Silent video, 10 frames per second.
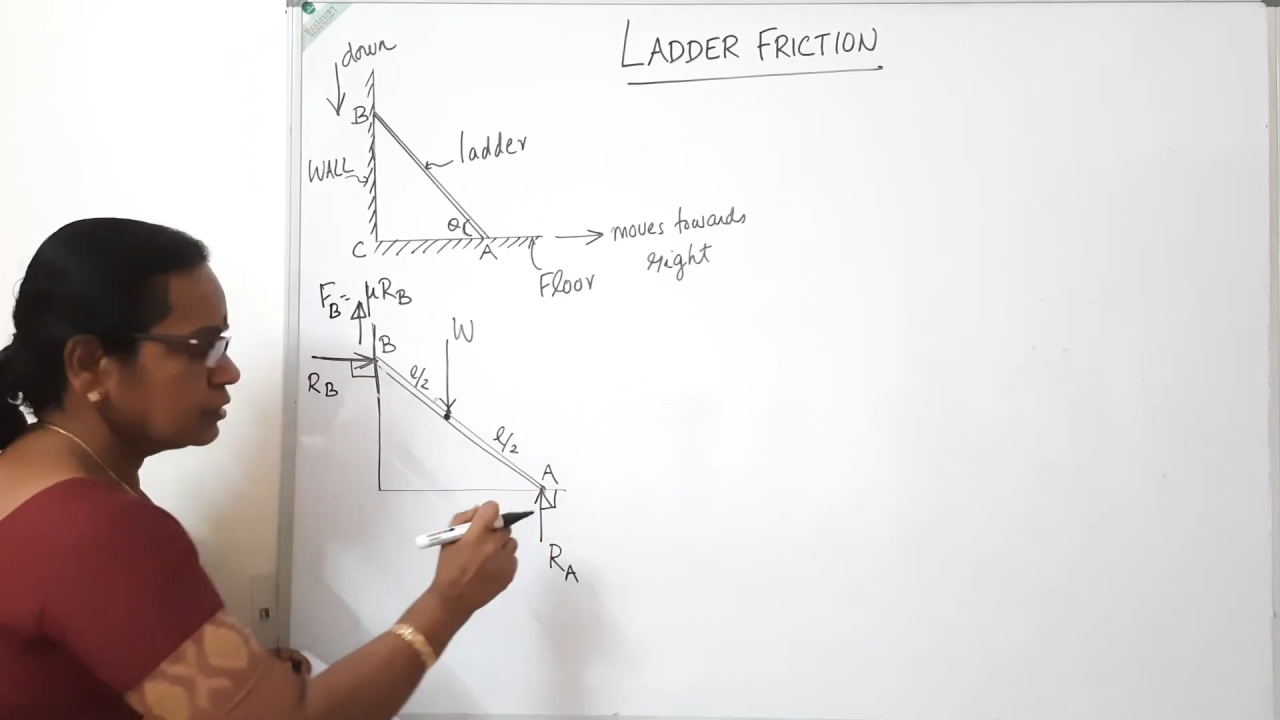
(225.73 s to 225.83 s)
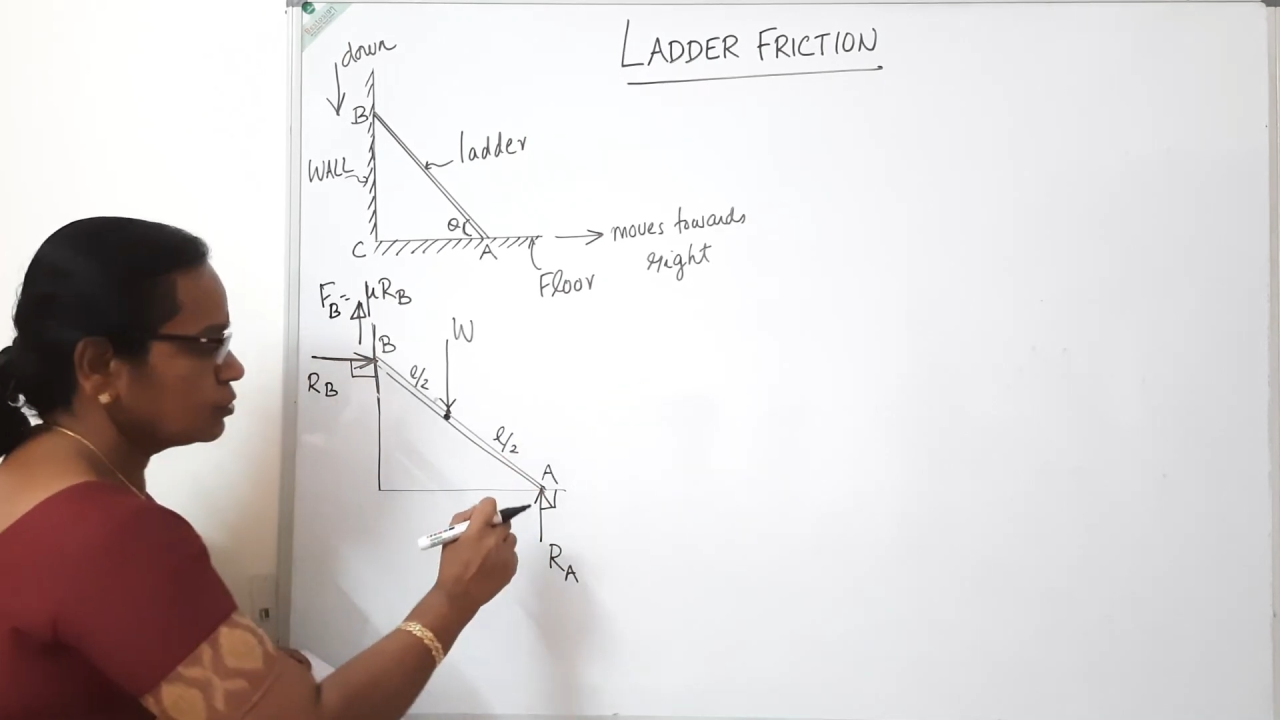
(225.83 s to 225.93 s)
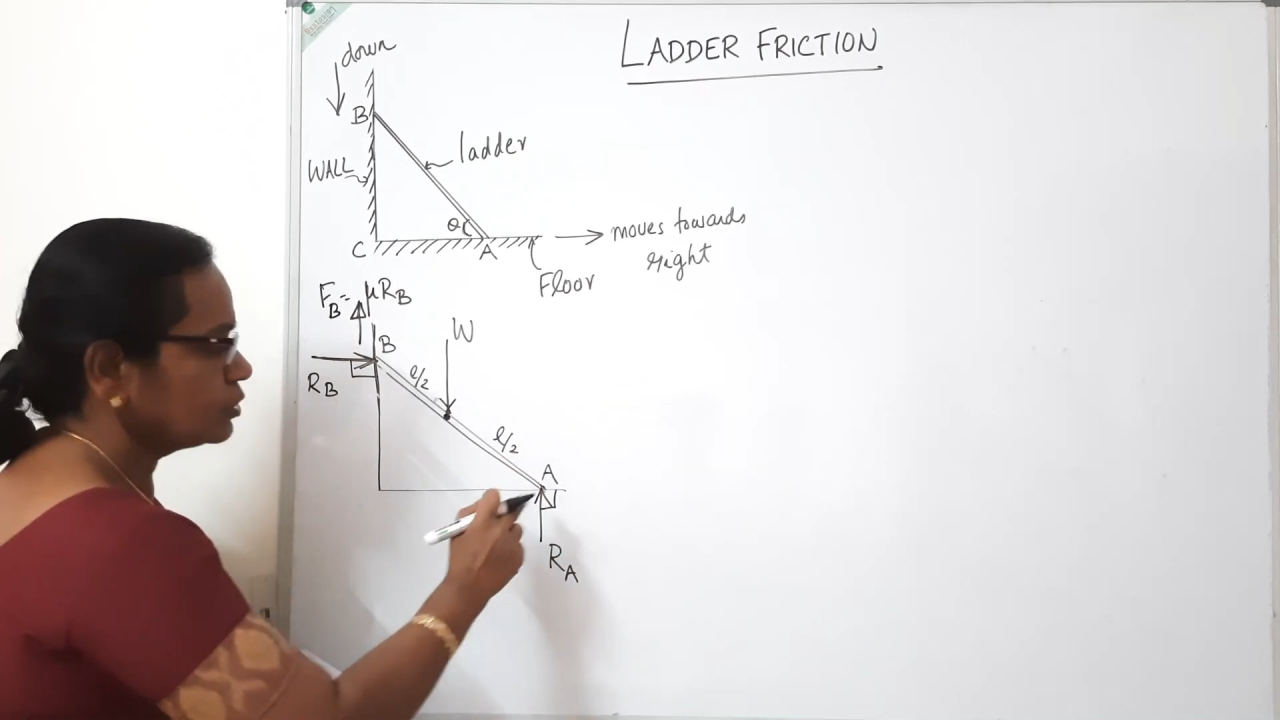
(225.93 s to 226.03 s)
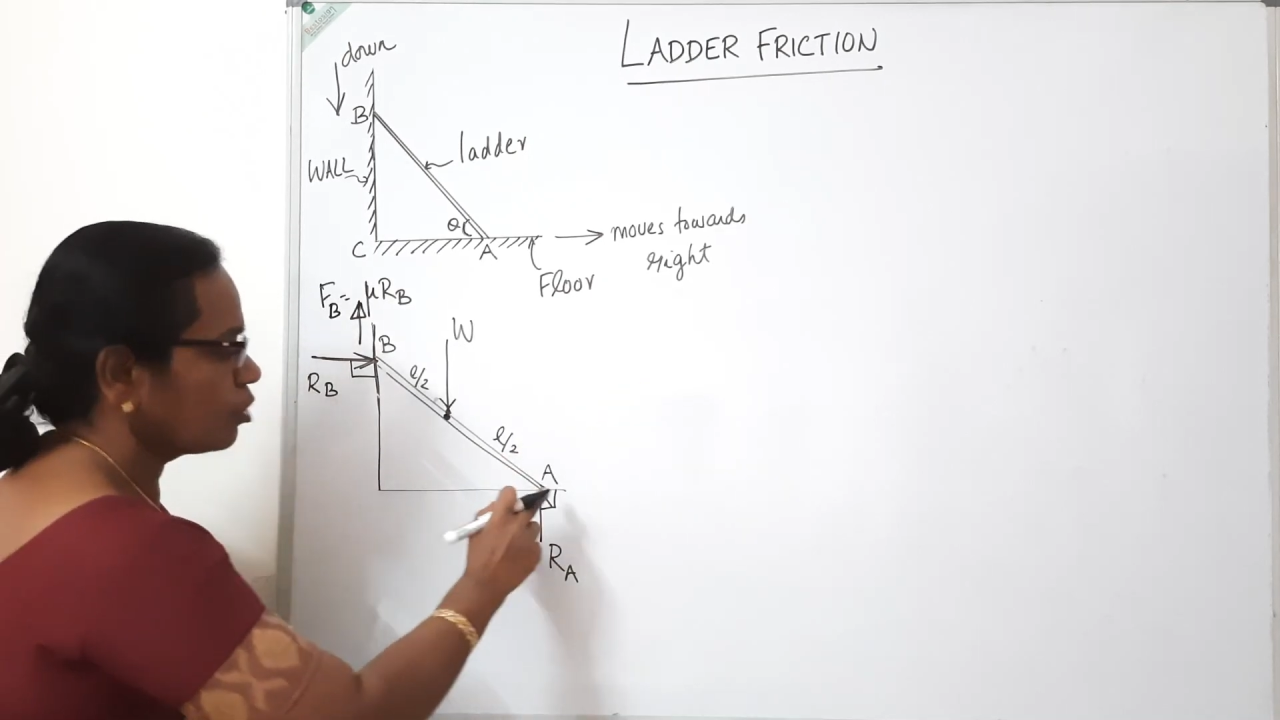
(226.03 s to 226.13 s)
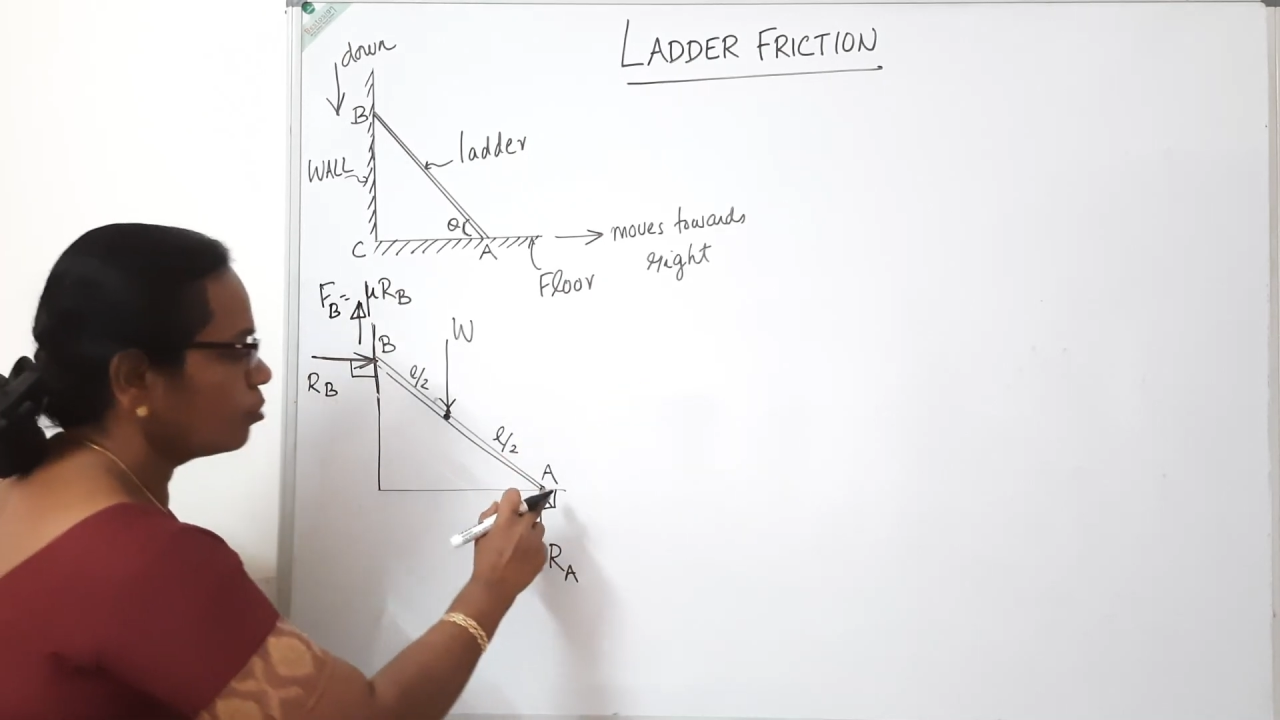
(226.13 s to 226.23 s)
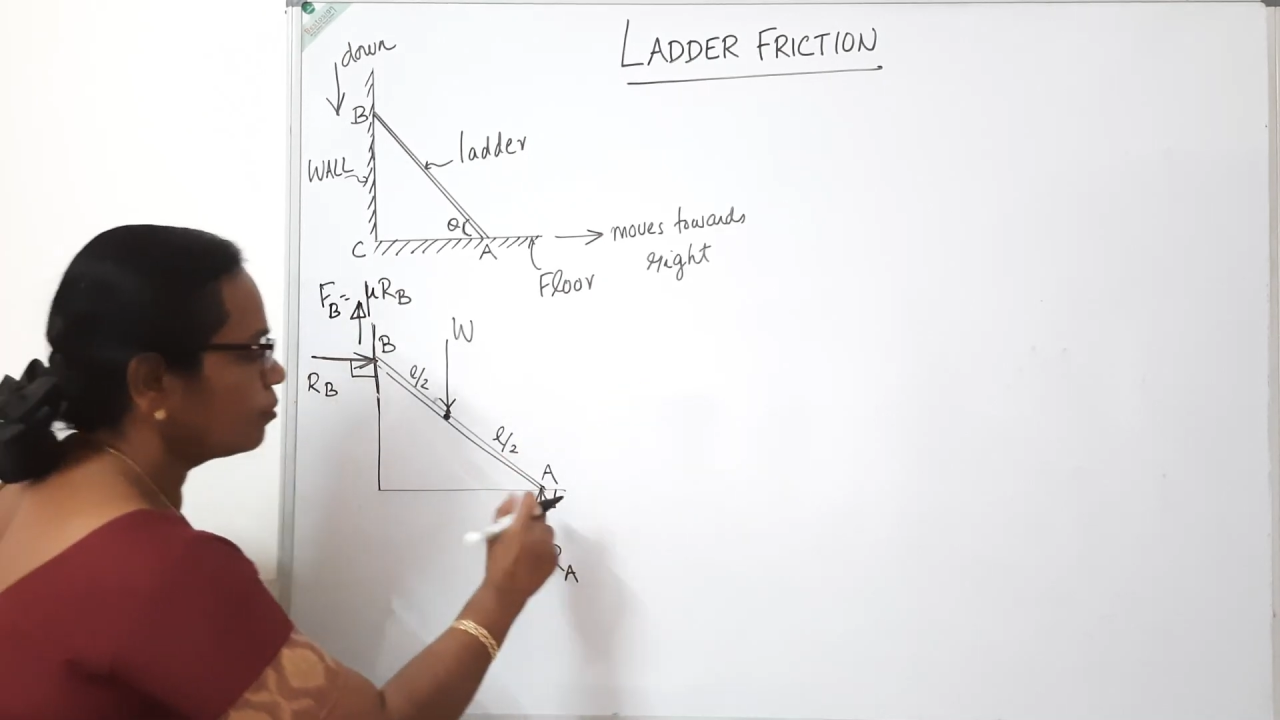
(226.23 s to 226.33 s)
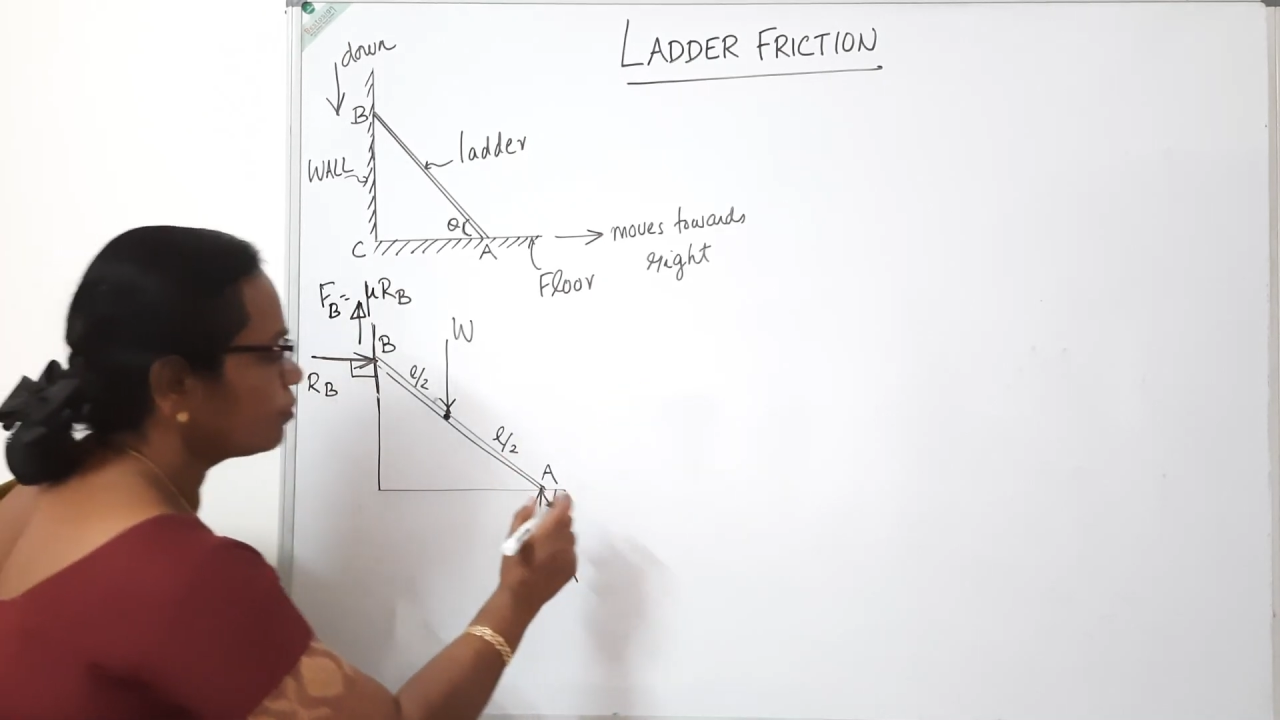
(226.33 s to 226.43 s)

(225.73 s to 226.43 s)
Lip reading: so there will be